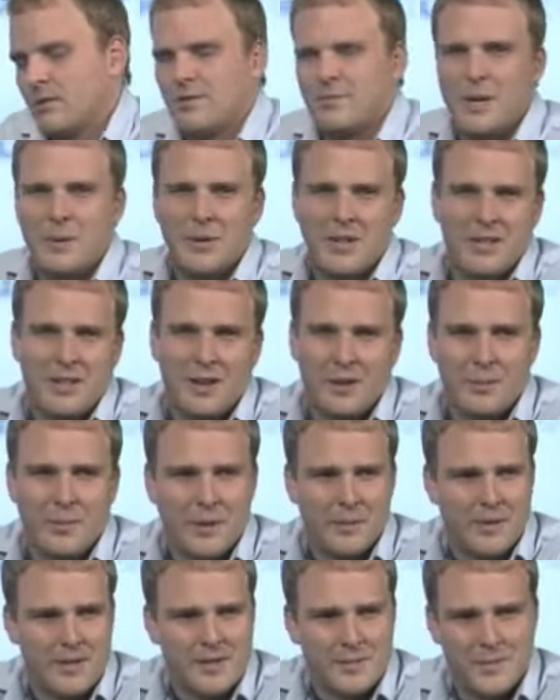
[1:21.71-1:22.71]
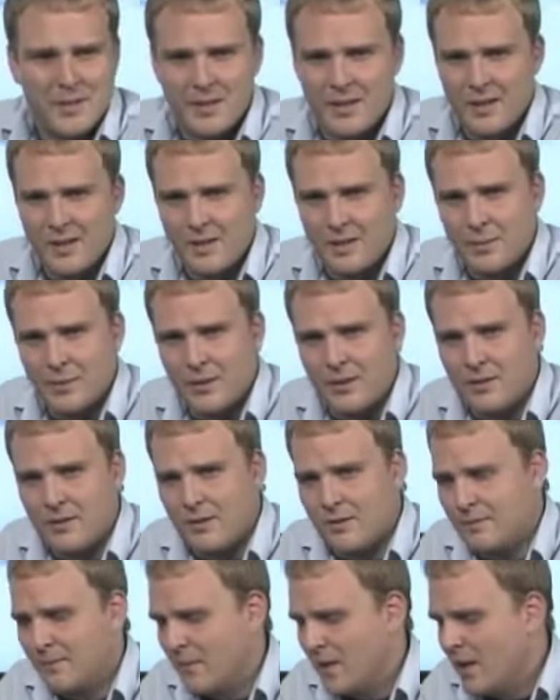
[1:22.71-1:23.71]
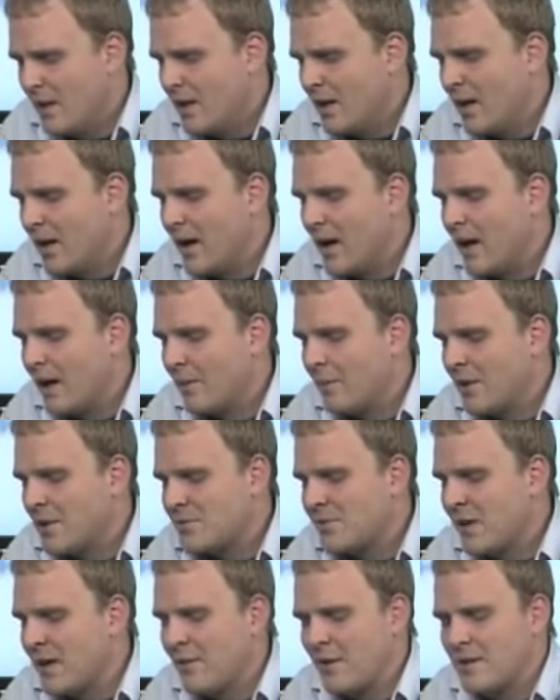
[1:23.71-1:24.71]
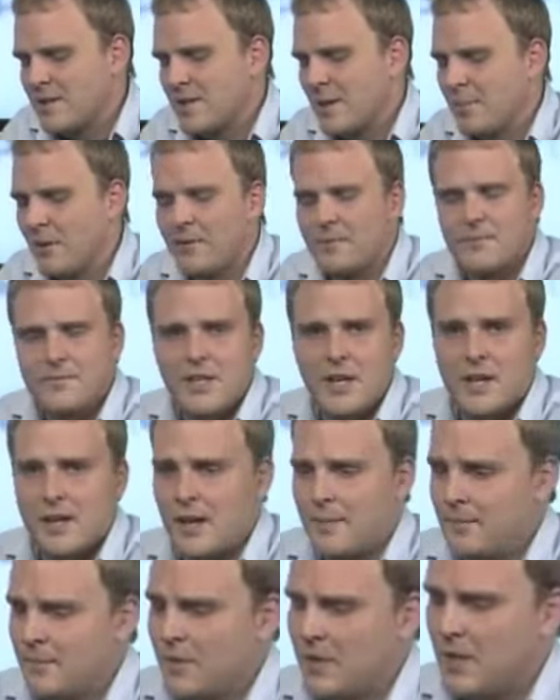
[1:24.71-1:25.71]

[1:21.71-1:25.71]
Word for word: Maybe they don't. Maybe I just made that up. I don't know. Uh, but it's very, very simple. Check it out.